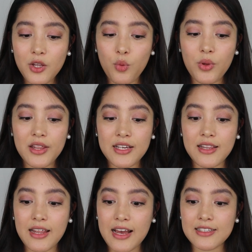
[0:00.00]

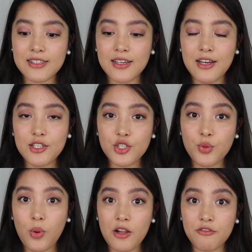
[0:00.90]
within that
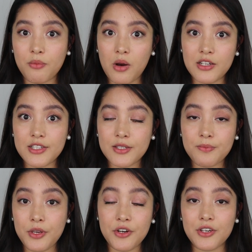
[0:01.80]
12 months
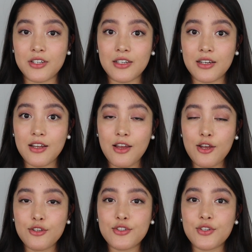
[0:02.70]
period.
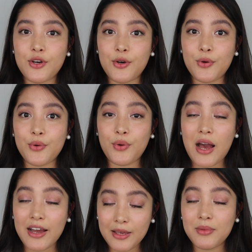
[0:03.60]
So
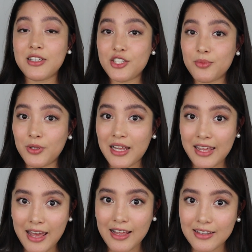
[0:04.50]
I am eligible
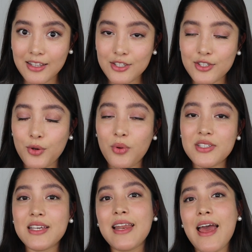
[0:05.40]
again. So
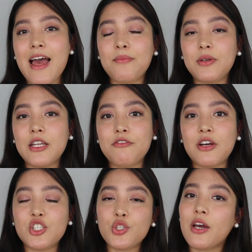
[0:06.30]
what's gonna happen if
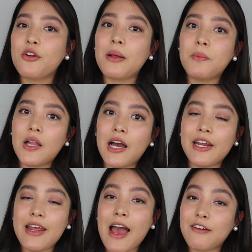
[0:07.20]
I try to
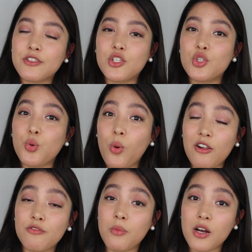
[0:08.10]
apply after
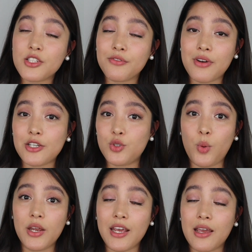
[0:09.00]
12 months of
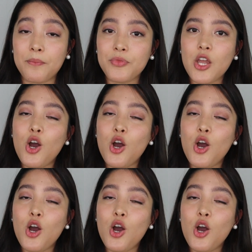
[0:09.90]
graduating?